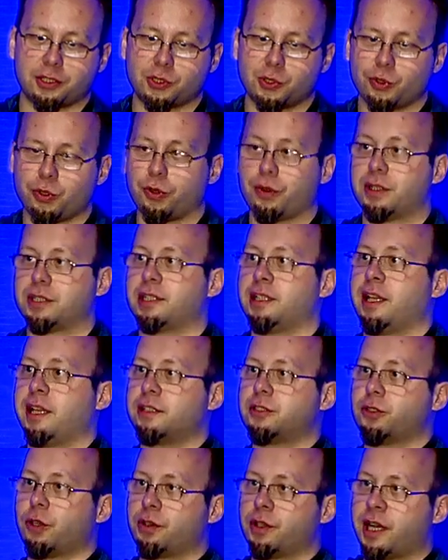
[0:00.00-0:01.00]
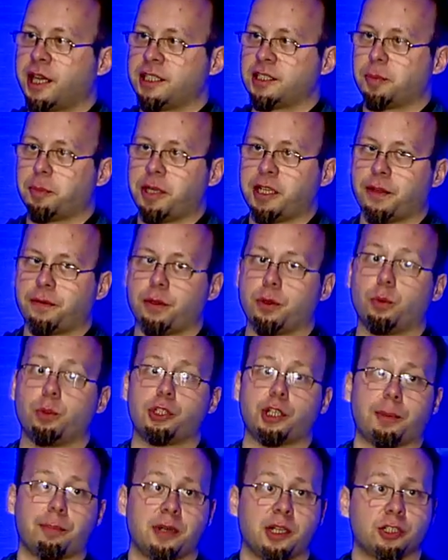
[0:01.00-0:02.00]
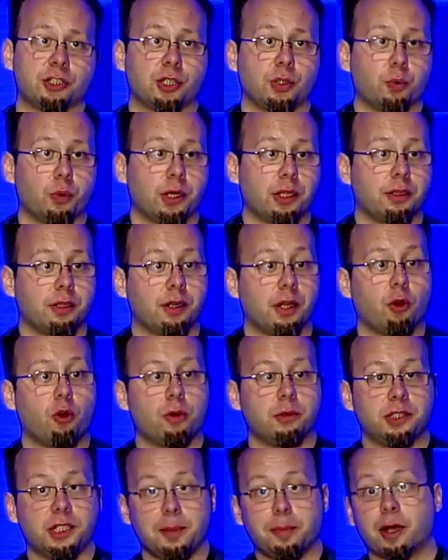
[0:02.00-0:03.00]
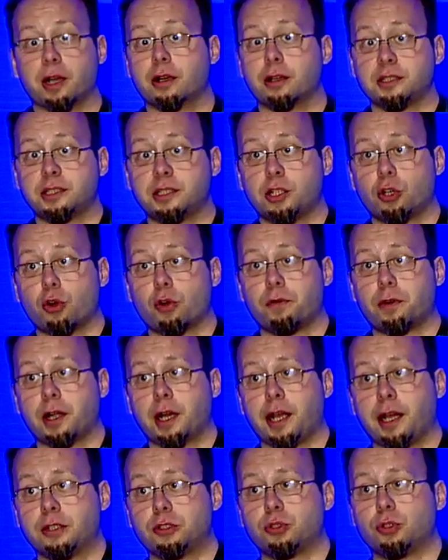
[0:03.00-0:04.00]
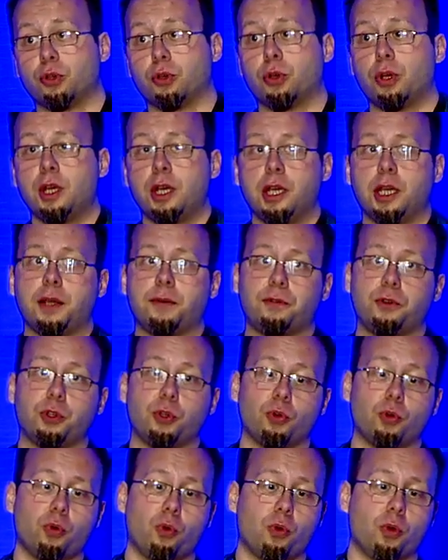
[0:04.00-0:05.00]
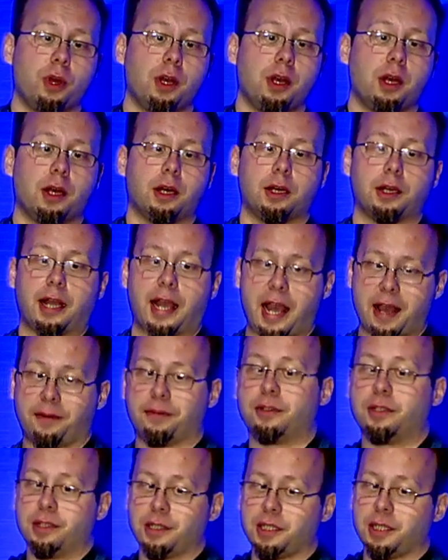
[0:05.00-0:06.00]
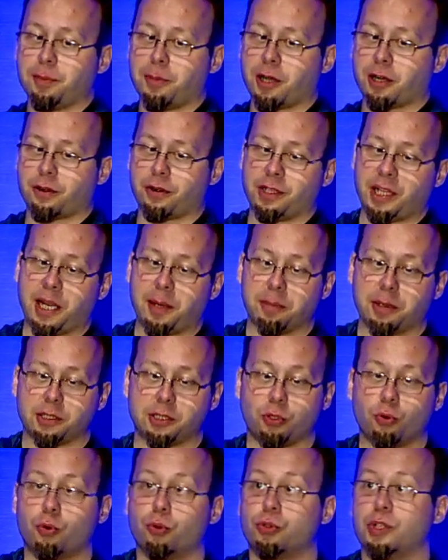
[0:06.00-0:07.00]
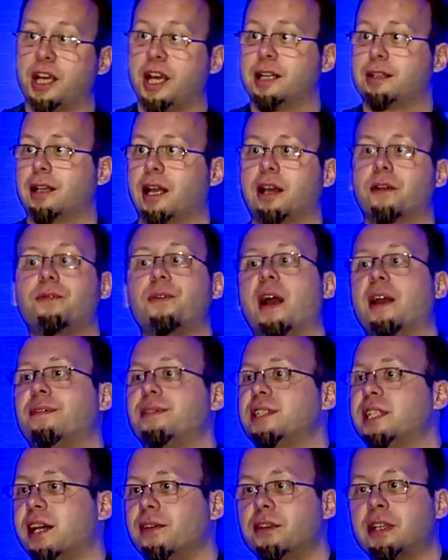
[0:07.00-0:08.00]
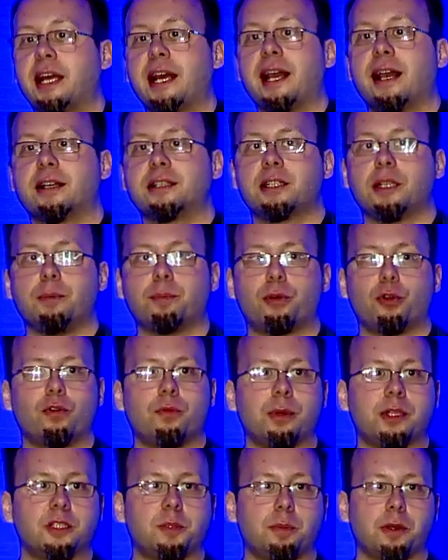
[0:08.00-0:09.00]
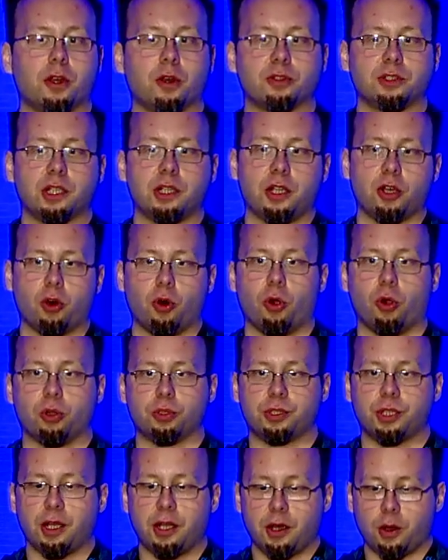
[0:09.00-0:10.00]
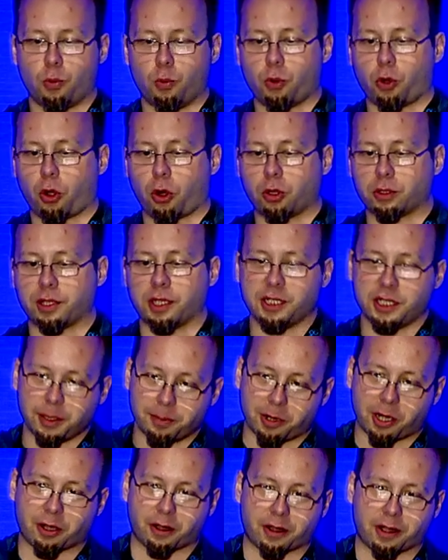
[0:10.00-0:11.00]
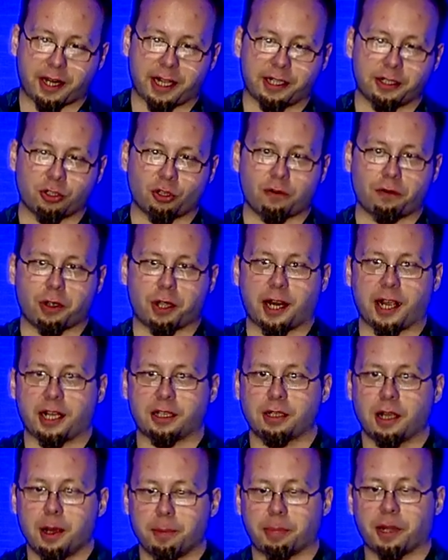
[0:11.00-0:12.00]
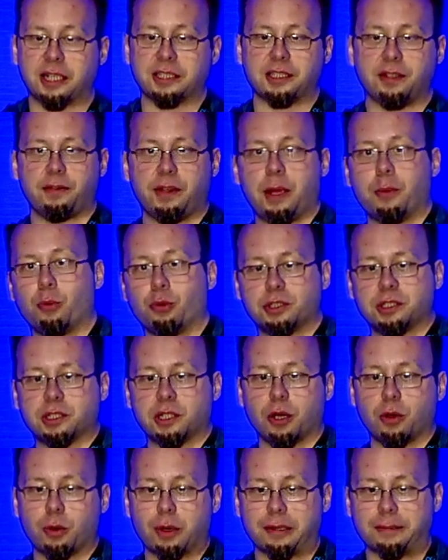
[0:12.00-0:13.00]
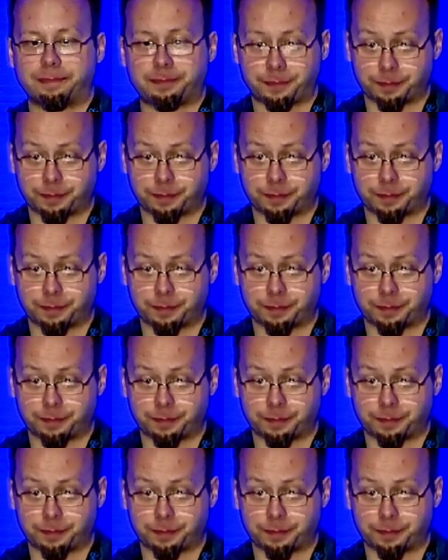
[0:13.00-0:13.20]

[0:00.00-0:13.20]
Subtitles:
Studio, there's an extra nice benefit, which I mentioned, where the debugger is zero overhead. So if you have debugger enabled, you could get like 5-7x improvements, because in the old world, the debugger had an overhead, plus the VM was slower.